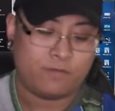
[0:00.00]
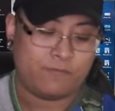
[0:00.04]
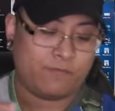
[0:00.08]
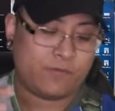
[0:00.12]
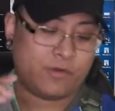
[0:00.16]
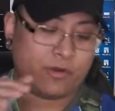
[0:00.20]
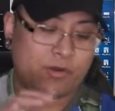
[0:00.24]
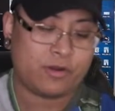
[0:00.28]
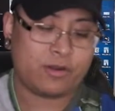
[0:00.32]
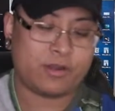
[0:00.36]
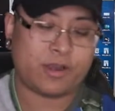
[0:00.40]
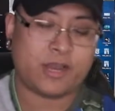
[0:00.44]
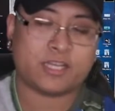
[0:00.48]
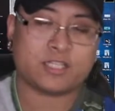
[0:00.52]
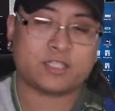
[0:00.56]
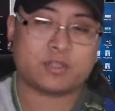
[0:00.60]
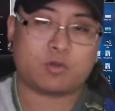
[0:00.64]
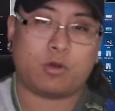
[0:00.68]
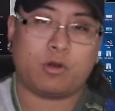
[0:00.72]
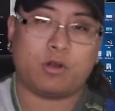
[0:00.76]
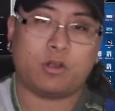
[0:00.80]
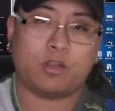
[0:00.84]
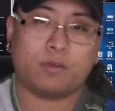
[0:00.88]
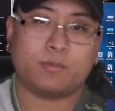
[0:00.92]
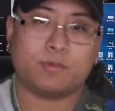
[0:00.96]
Very nice
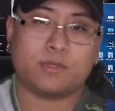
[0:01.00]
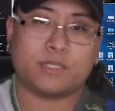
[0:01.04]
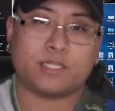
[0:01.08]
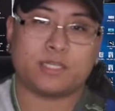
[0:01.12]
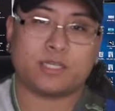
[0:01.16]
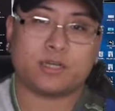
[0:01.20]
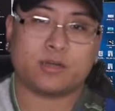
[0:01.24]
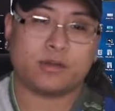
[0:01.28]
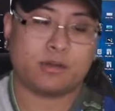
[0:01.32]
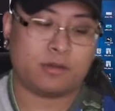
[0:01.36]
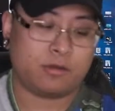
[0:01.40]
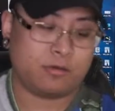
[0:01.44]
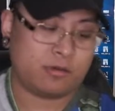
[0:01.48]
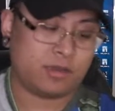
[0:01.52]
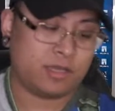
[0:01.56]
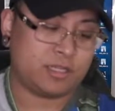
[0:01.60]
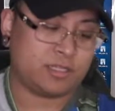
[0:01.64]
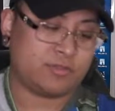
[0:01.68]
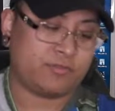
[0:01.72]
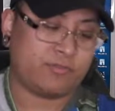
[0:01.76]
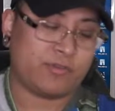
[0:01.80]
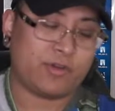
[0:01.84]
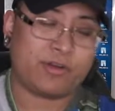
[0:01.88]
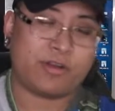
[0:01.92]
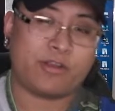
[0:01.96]
quality material.
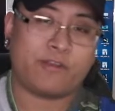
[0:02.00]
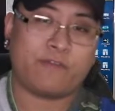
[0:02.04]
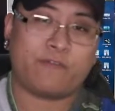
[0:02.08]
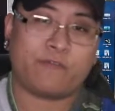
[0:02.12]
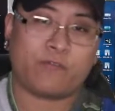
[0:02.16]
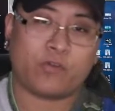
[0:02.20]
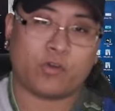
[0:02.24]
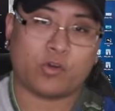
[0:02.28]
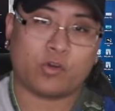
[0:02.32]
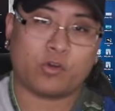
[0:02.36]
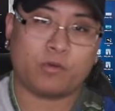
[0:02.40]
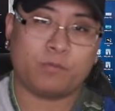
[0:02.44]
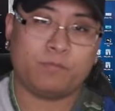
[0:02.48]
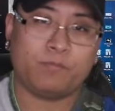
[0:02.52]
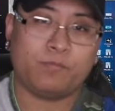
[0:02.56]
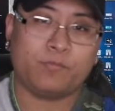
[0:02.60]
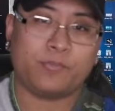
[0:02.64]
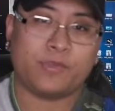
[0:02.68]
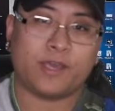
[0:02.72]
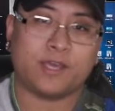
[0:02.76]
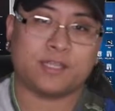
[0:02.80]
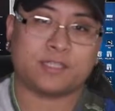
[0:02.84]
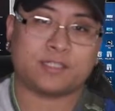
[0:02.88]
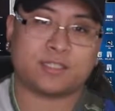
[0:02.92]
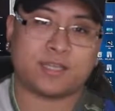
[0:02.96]
It's very firm.
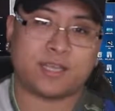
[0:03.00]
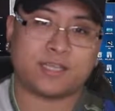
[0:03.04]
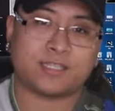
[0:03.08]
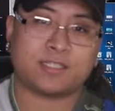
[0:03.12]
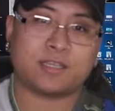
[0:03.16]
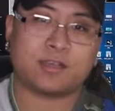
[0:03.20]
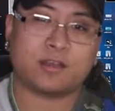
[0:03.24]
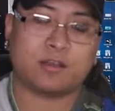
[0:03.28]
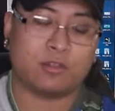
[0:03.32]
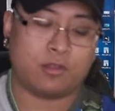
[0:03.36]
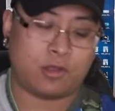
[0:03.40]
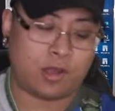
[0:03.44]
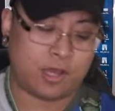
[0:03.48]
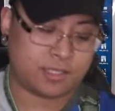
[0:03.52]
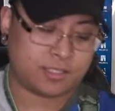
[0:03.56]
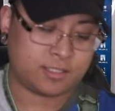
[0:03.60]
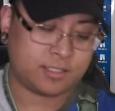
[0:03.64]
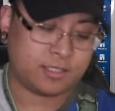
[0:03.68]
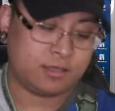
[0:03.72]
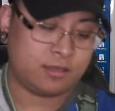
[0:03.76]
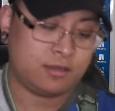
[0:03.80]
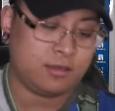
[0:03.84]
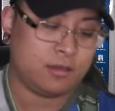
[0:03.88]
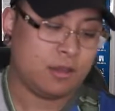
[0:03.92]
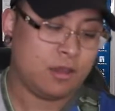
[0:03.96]
It's nice and
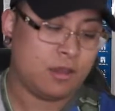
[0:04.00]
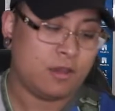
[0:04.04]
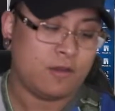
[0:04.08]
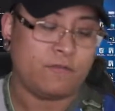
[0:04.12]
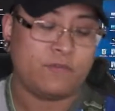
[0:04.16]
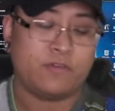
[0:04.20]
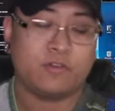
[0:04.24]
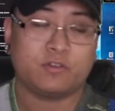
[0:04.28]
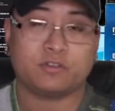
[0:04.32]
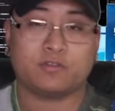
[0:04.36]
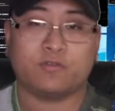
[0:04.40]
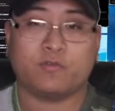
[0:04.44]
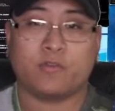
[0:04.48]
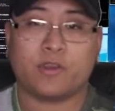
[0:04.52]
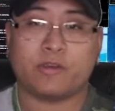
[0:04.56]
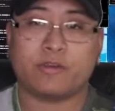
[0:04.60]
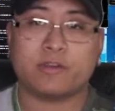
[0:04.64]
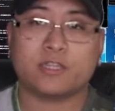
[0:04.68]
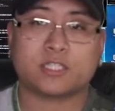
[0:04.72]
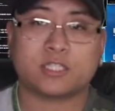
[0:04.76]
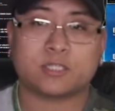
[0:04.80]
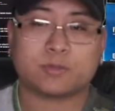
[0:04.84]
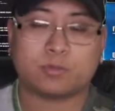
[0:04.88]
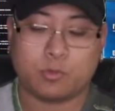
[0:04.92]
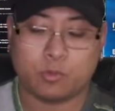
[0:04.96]
glossy. Feels
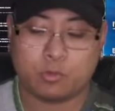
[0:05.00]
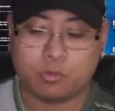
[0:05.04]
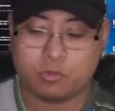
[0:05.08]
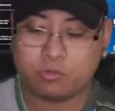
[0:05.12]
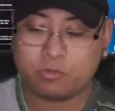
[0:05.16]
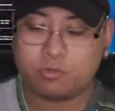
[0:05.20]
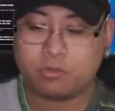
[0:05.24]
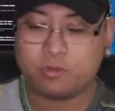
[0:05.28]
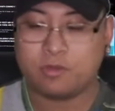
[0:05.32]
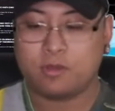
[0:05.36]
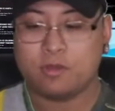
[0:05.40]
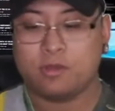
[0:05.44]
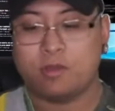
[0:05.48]
very smooth.